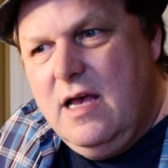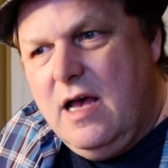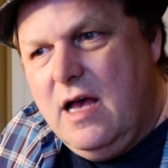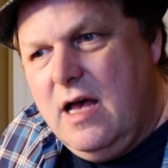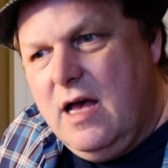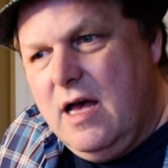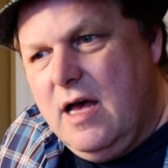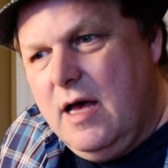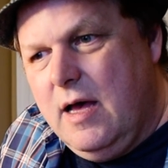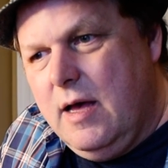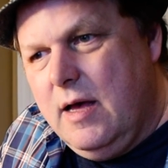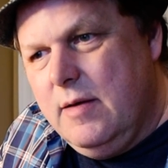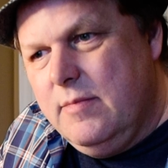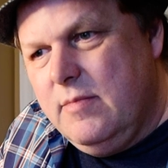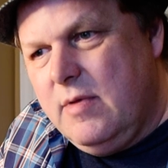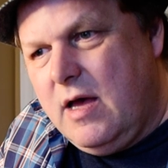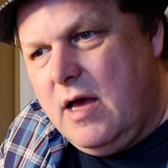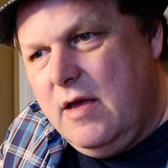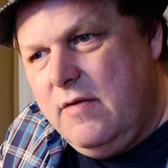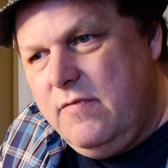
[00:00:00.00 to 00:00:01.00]

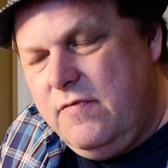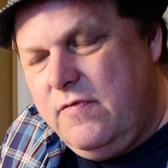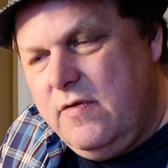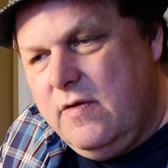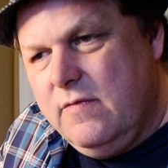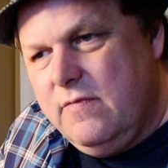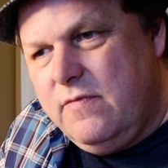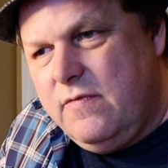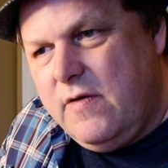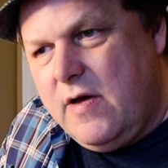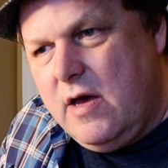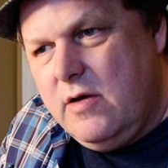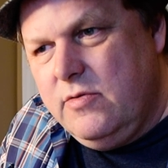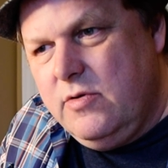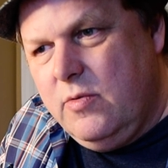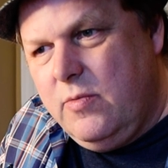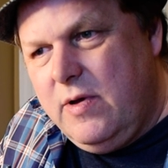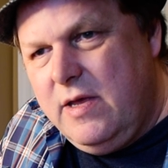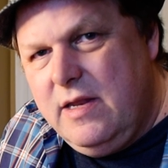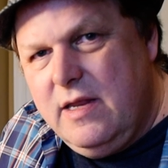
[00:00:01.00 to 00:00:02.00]
I found a
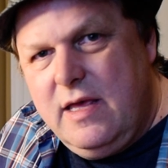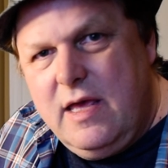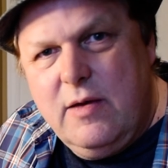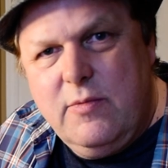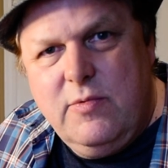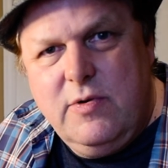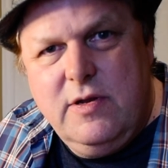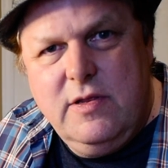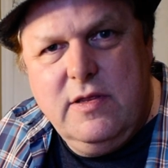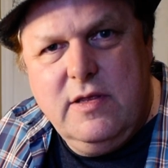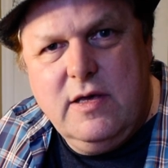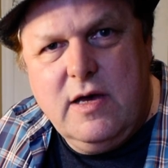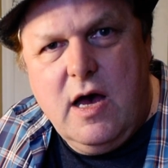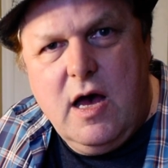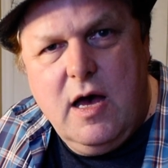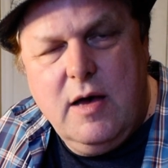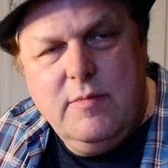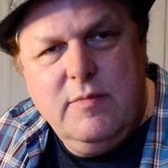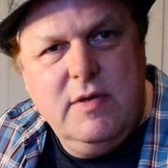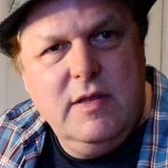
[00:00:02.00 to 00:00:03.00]
way to get rid of the
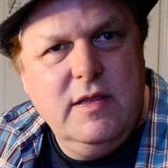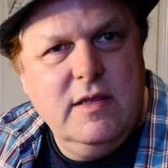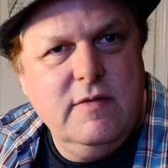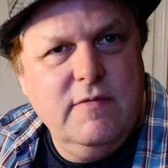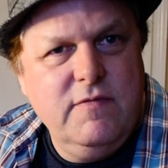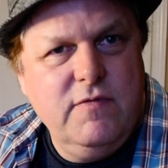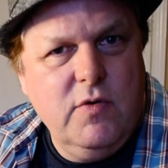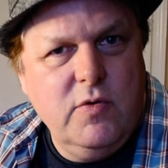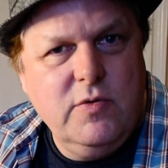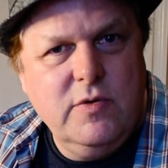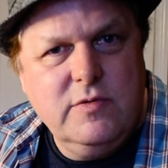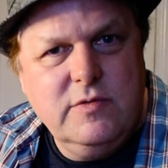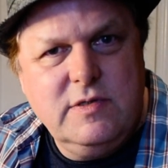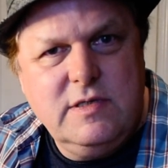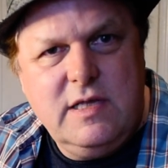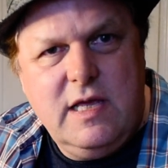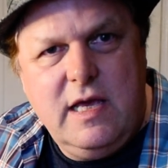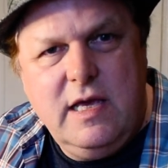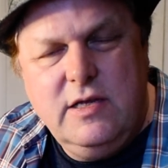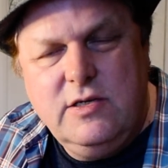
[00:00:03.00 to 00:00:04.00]
hum and the phono
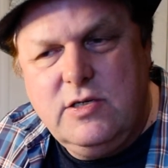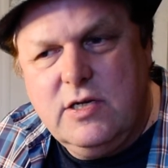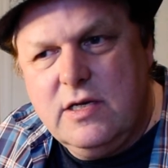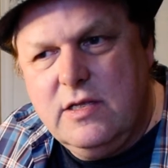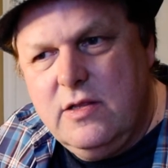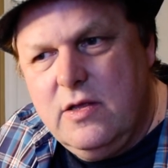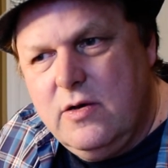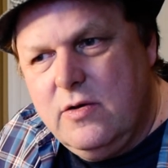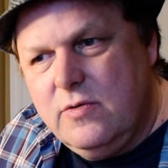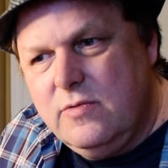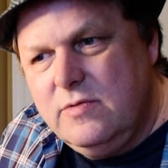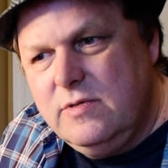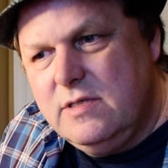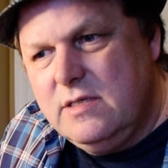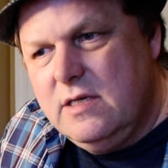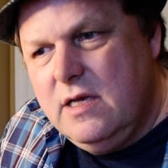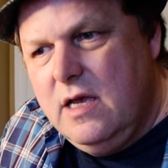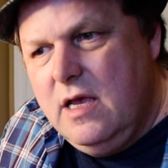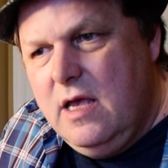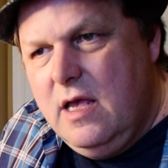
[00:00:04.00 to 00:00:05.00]
stage on
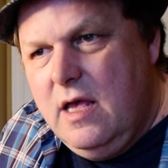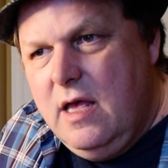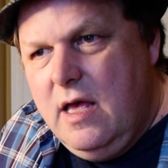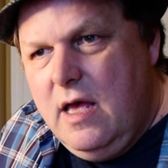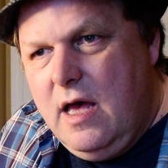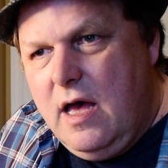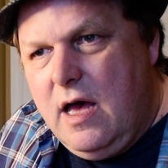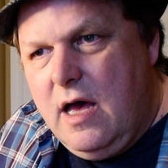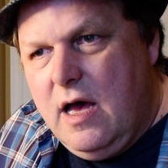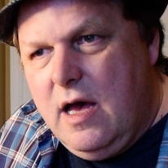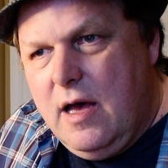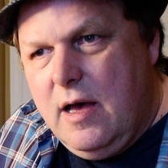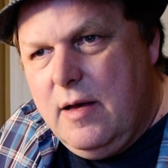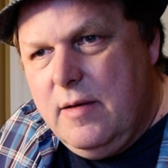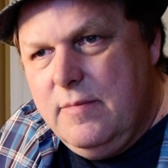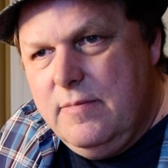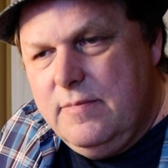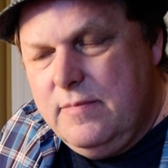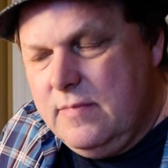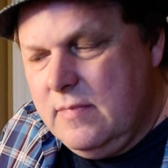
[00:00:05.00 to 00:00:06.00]
those.
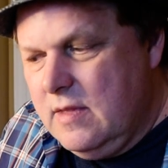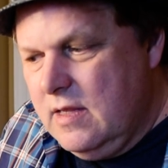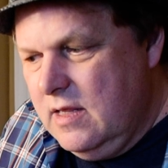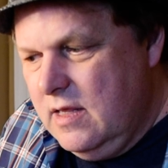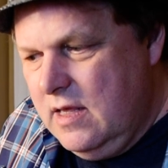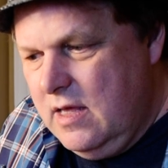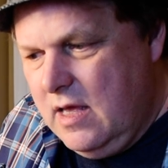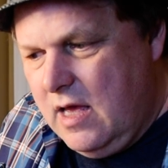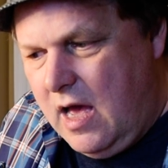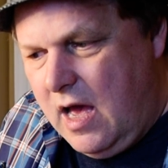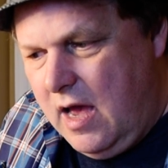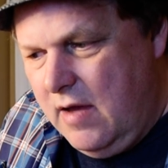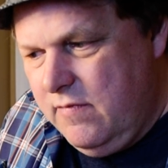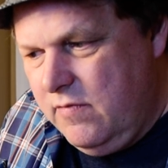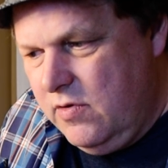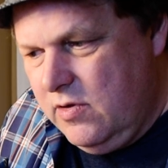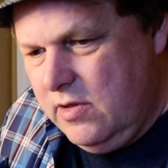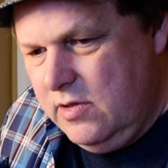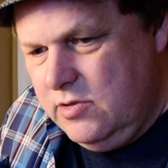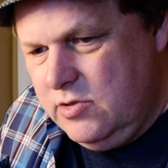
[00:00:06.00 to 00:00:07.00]
I've
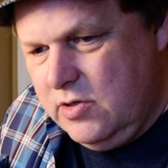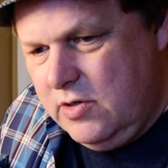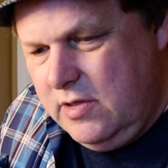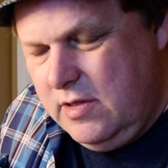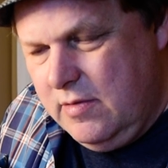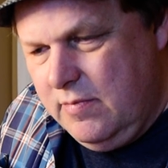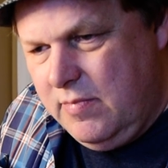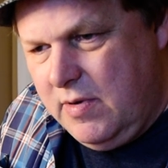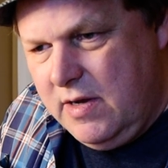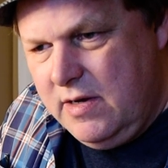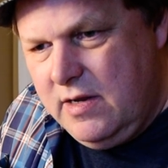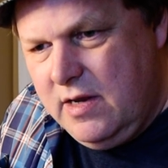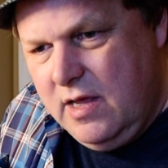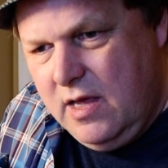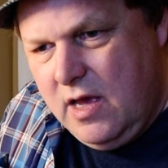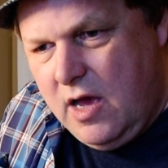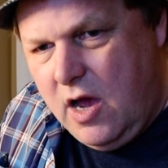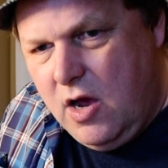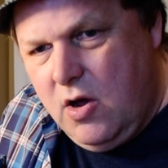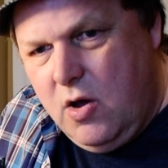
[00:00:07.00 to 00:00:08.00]
really enjoyed them, but
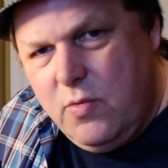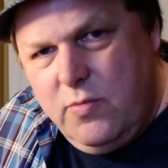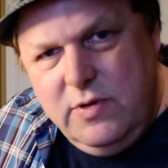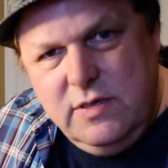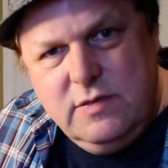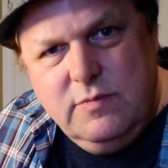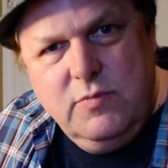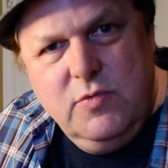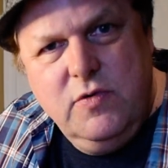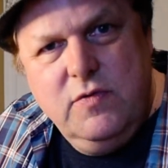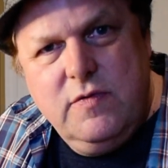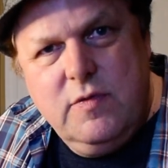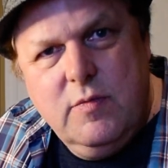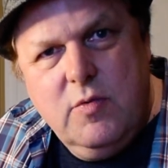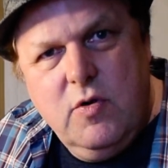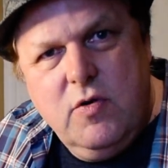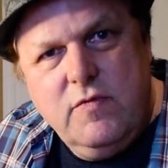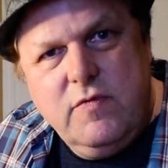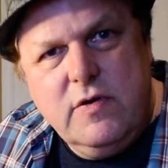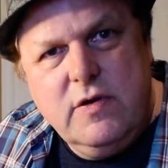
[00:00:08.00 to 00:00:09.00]
I always move them
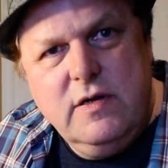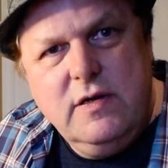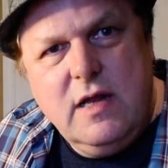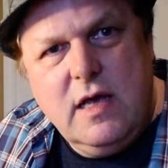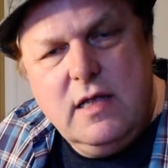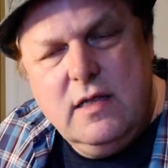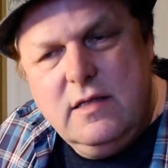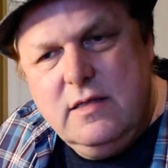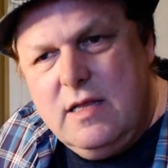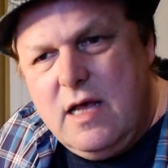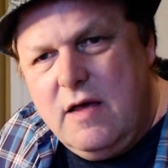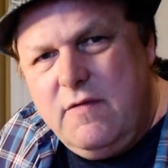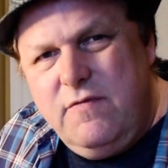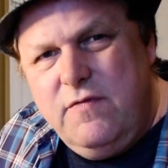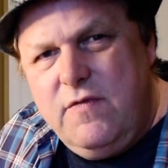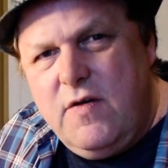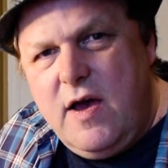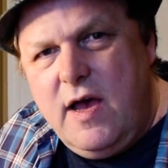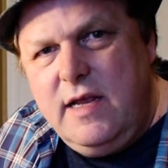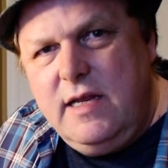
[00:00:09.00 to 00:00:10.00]
over. Not
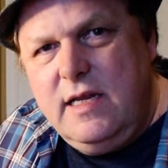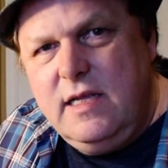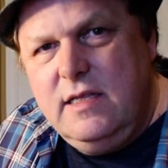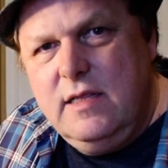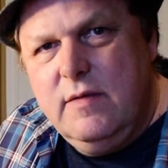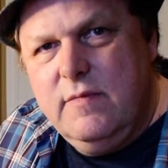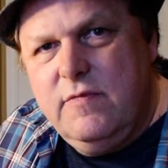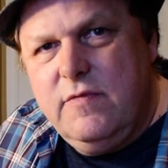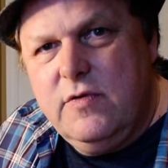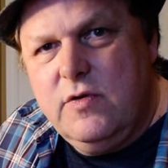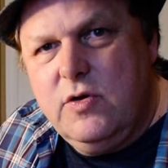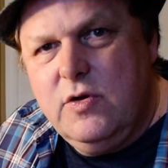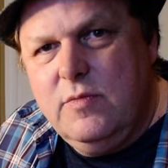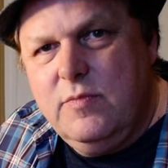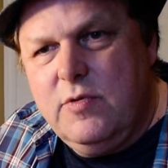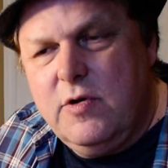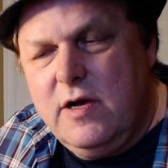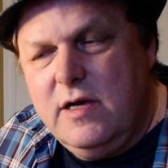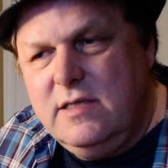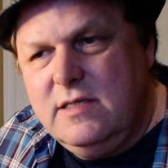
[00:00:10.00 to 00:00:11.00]
finding them for good
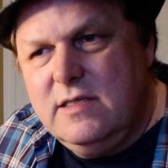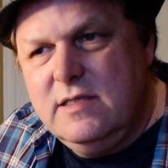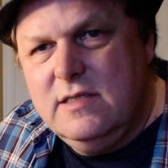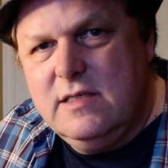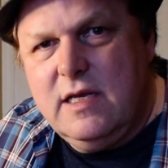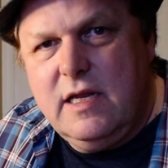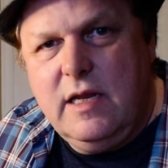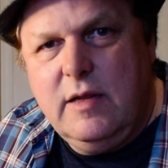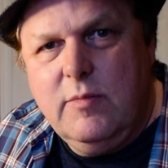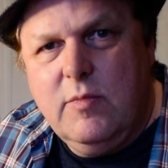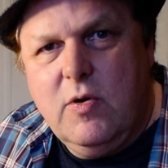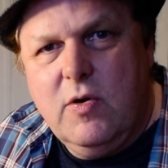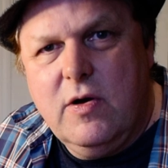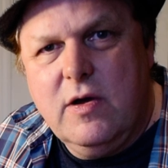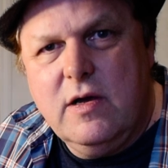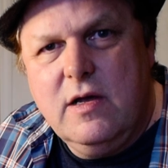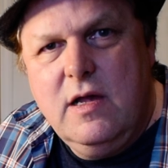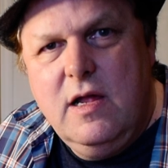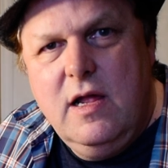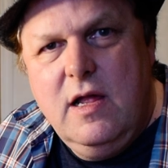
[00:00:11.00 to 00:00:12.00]
prices anymore,